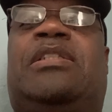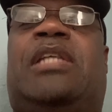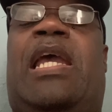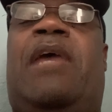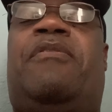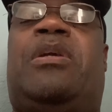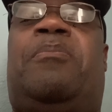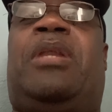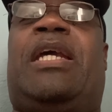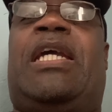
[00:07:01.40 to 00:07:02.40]
having a
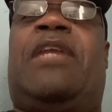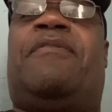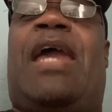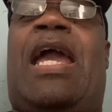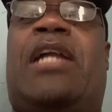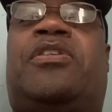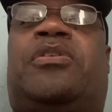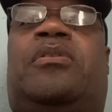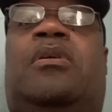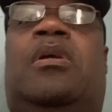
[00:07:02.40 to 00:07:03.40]
plan of
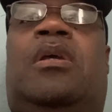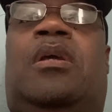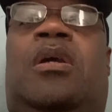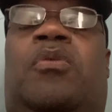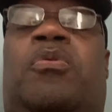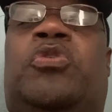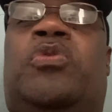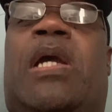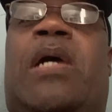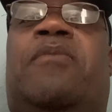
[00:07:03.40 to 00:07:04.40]
action where
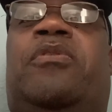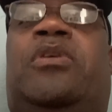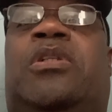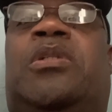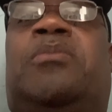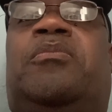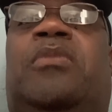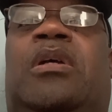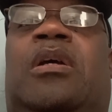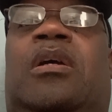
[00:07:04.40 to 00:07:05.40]
you have a
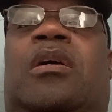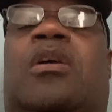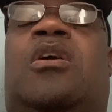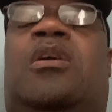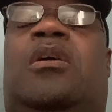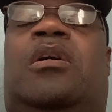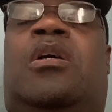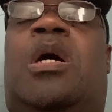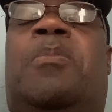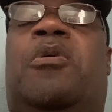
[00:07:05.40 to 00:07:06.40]

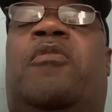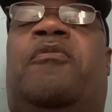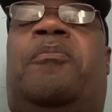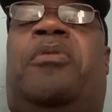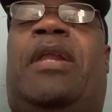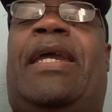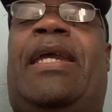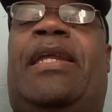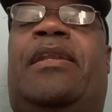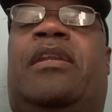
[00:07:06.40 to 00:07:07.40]
couple
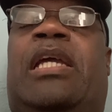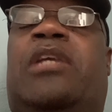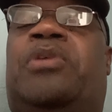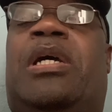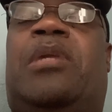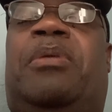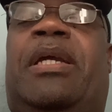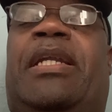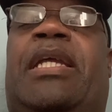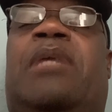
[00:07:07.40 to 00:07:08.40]
plan, like you got a
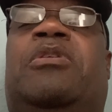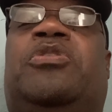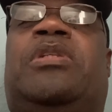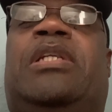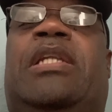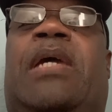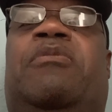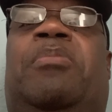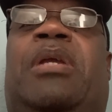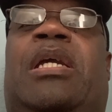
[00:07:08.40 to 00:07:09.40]
plan A, but you need to have
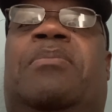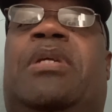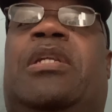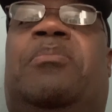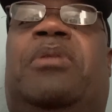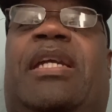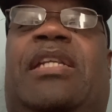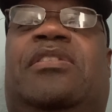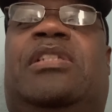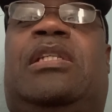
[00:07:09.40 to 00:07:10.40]
a plan B and a
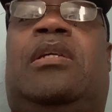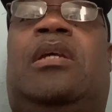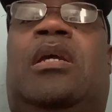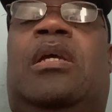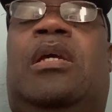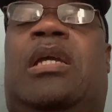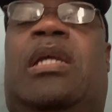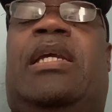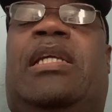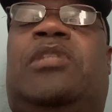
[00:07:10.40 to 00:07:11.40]
plan C
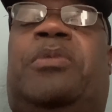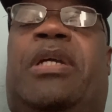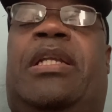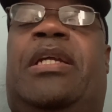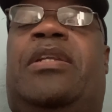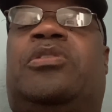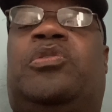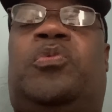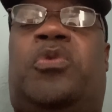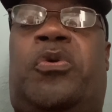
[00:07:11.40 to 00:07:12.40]
in case plan A
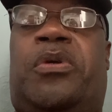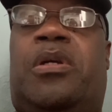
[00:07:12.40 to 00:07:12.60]
doesn't work.